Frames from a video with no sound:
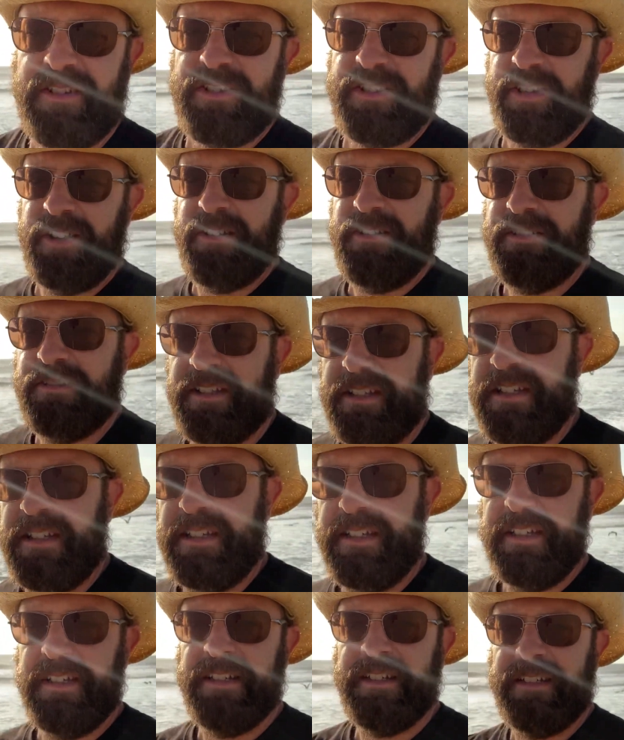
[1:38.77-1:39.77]
or so,
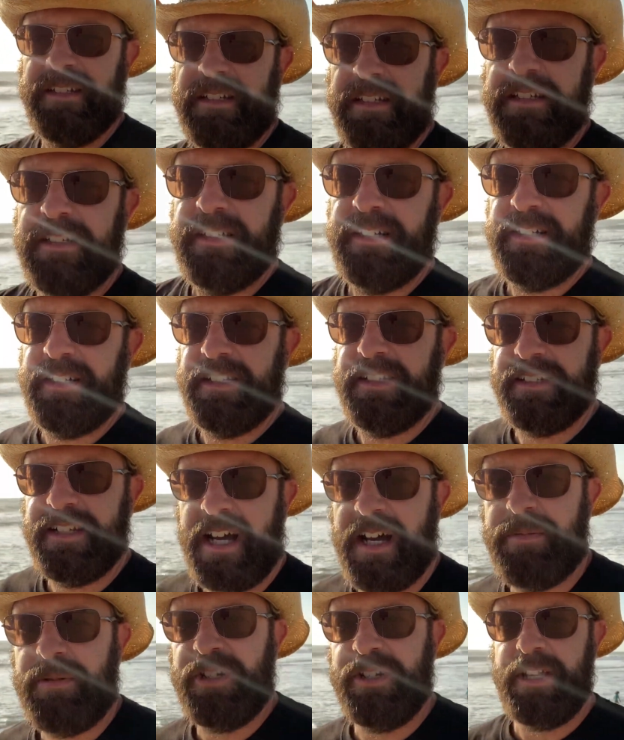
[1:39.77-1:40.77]
the
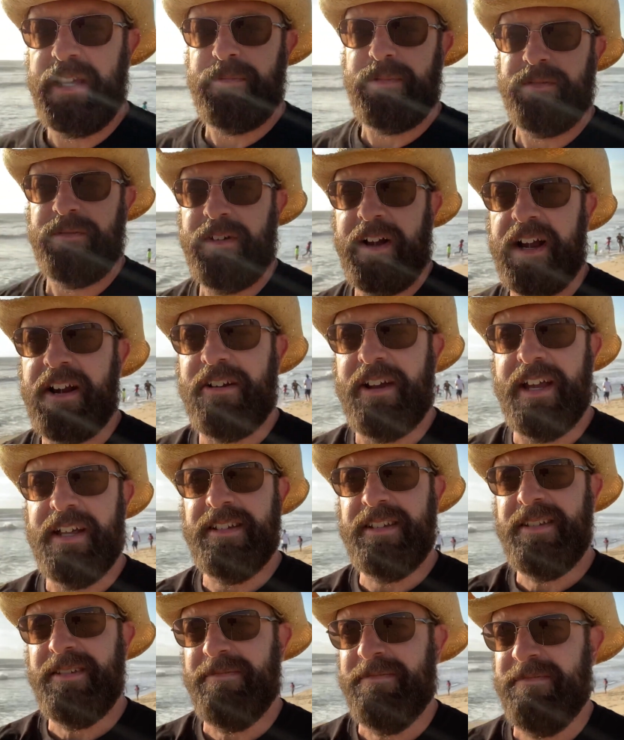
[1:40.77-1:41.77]
adoption amplifier ends.